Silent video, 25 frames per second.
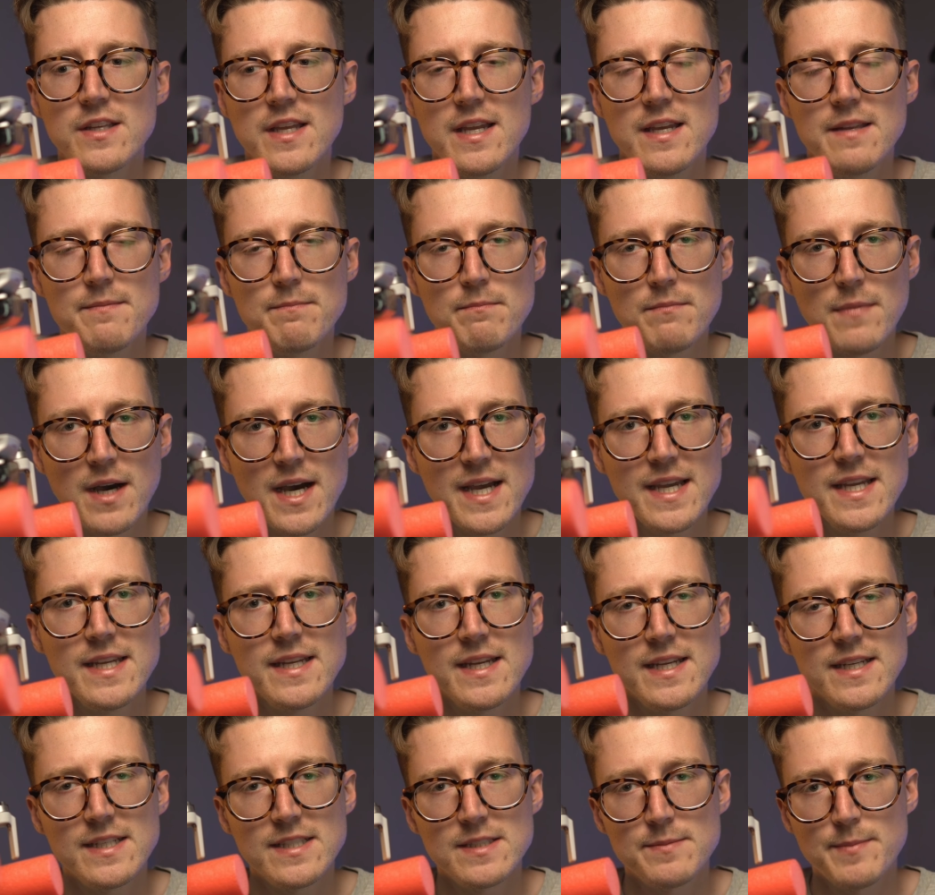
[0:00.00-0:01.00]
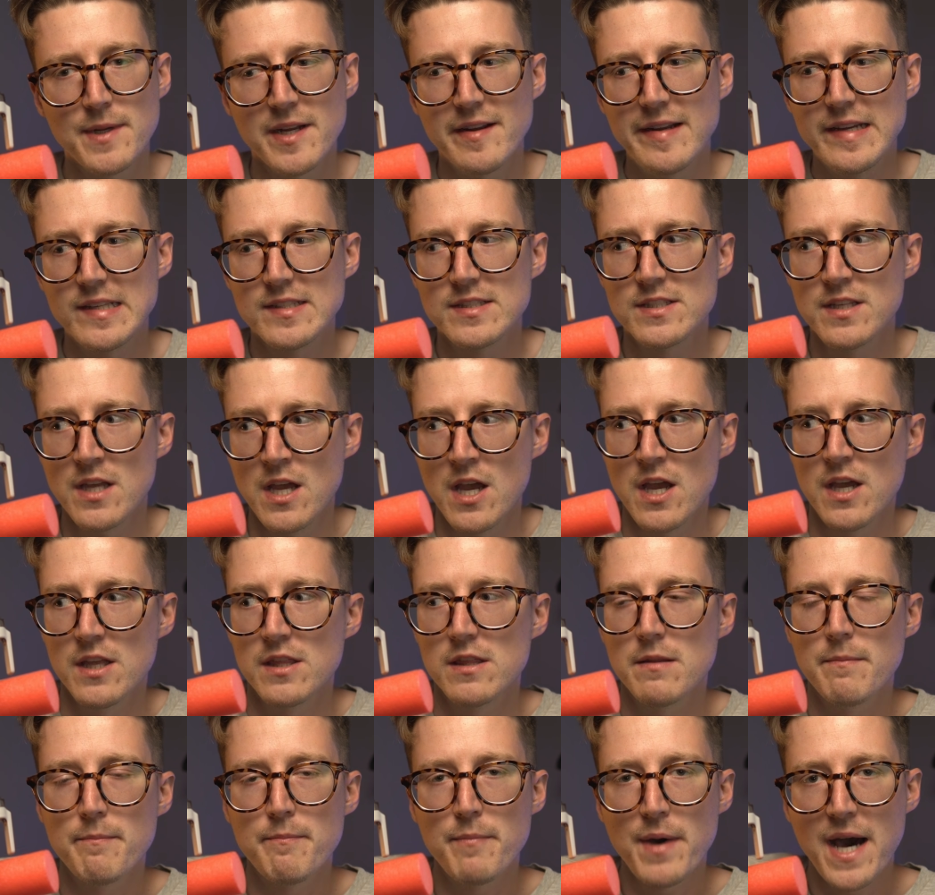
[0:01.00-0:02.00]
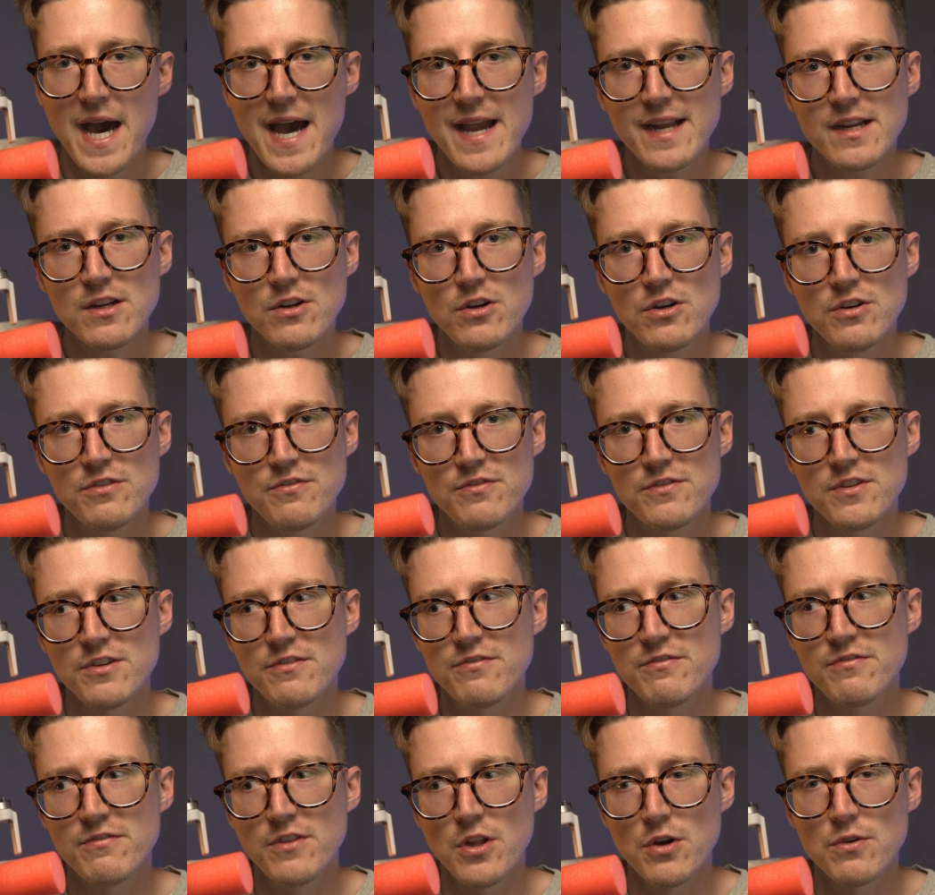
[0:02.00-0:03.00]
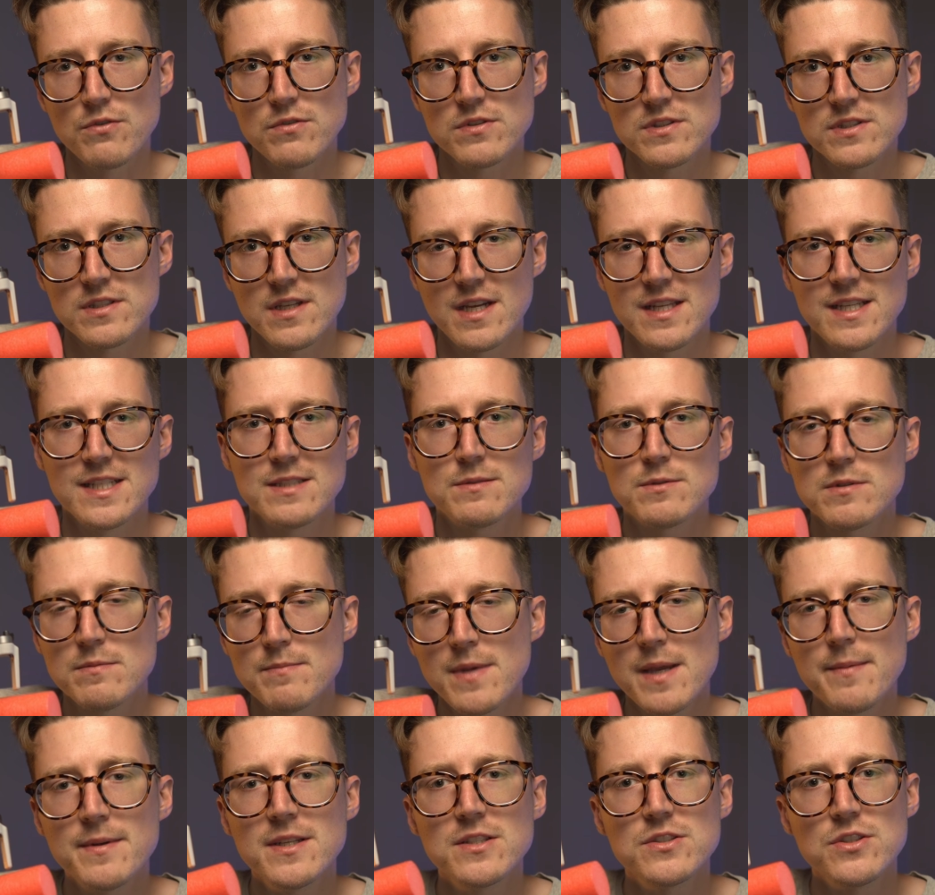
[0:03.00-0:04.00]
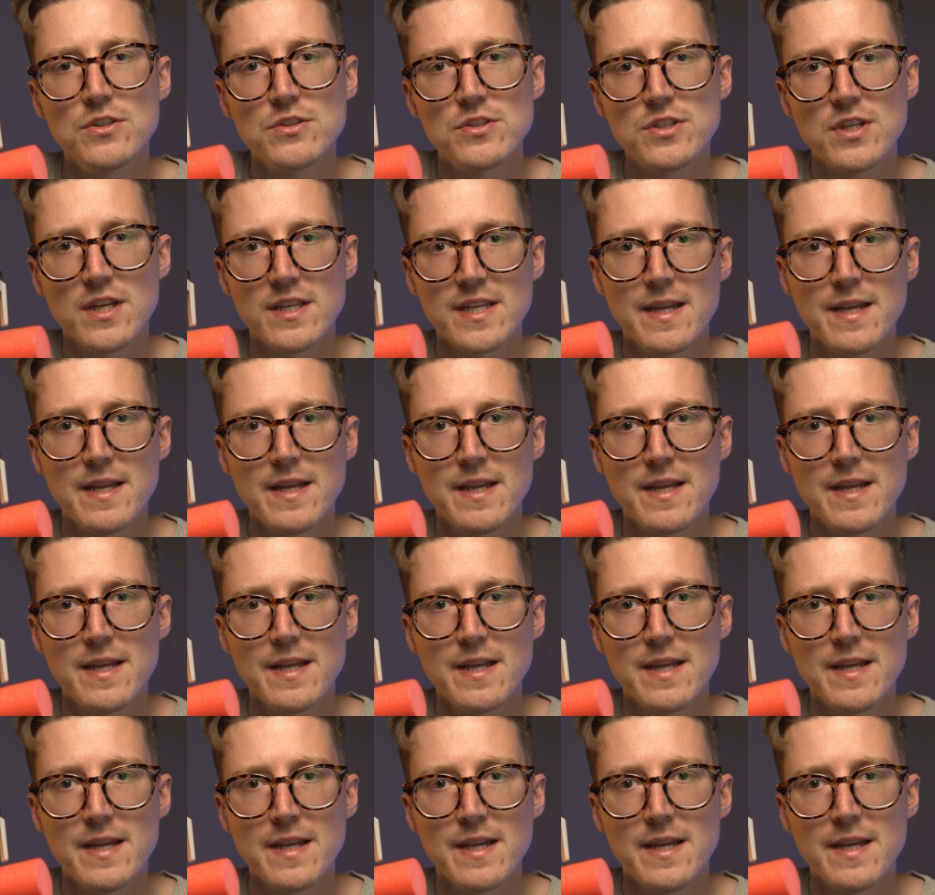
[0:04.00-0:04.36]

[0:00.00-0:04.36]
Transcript: in my experience, the back of the floats, and this was maybe due to an